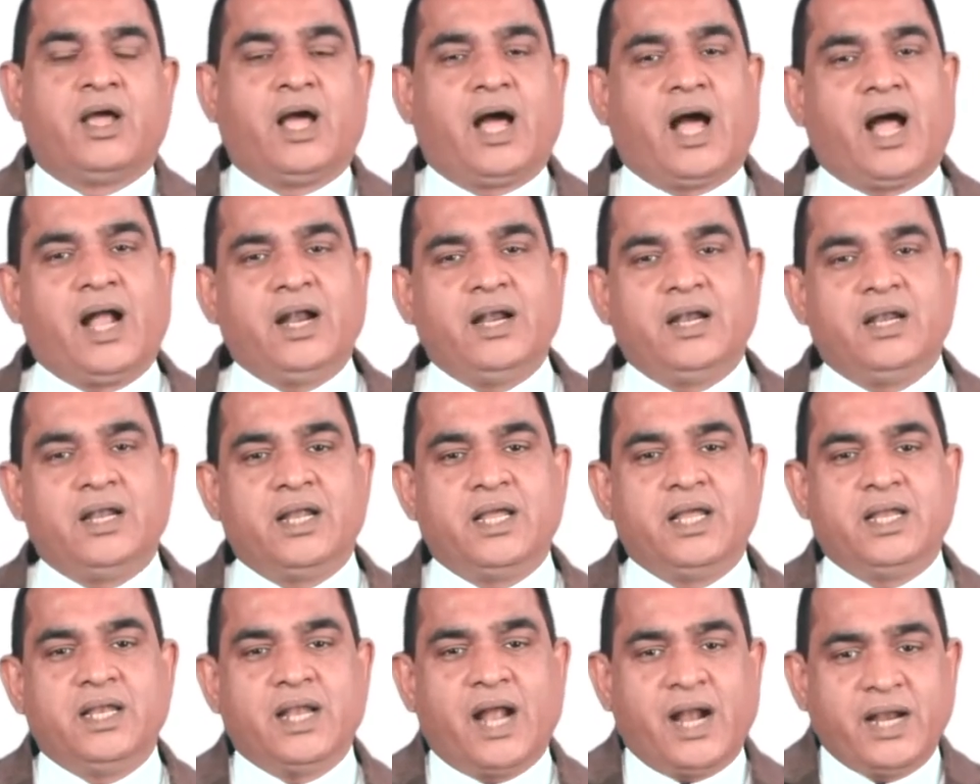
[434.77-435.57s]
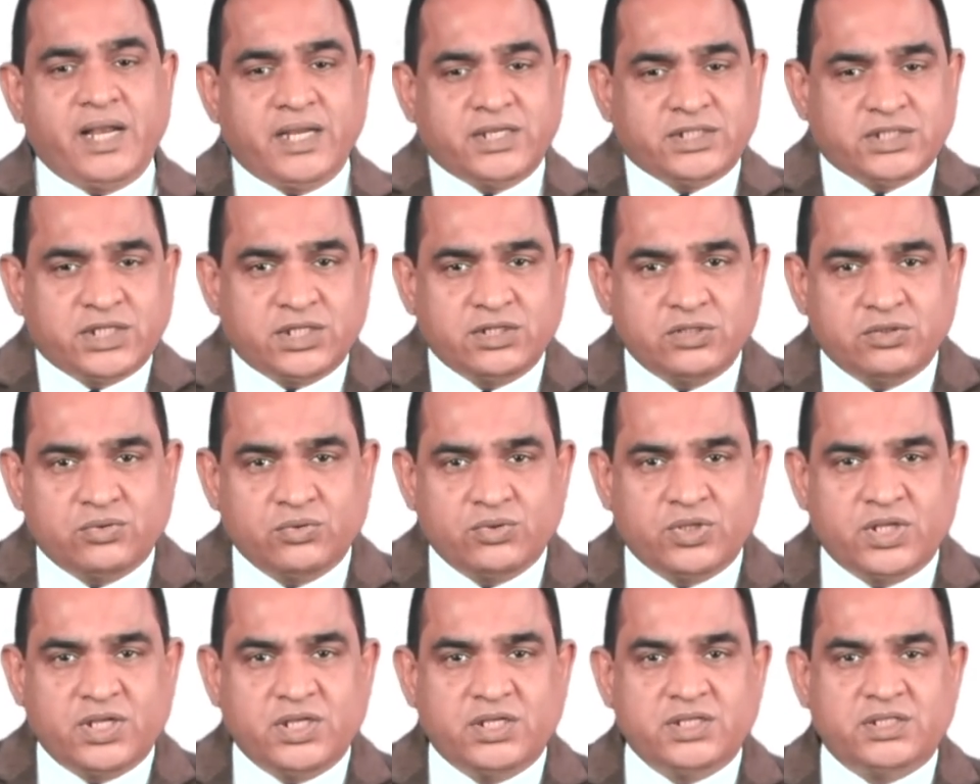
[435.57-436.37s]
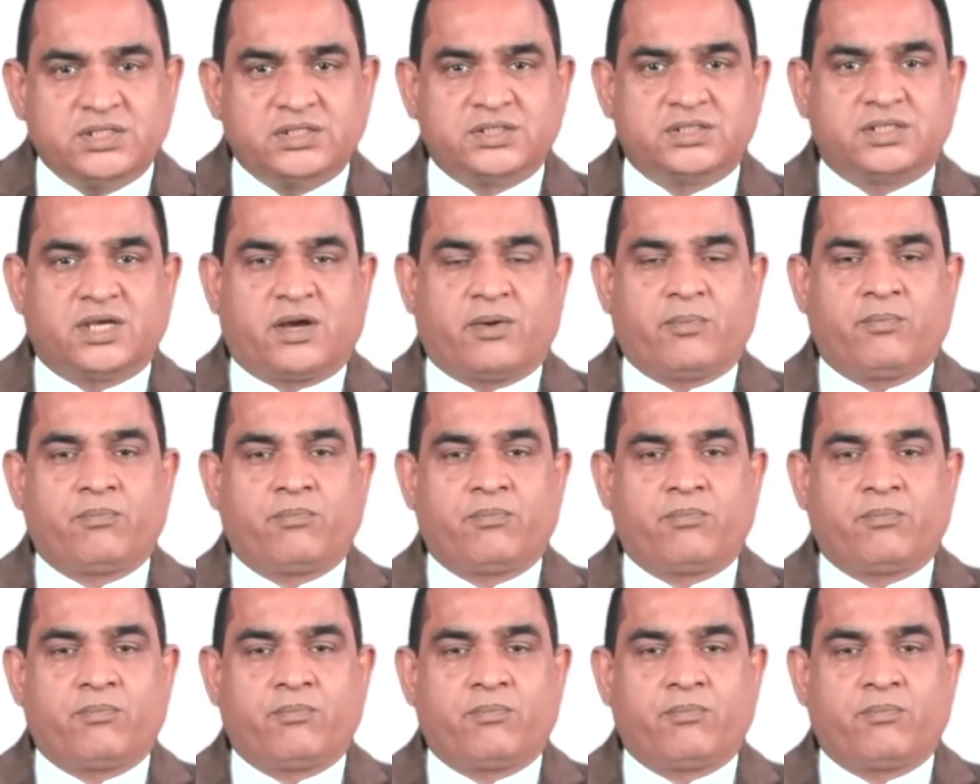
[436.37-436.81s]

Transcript: And in addition to these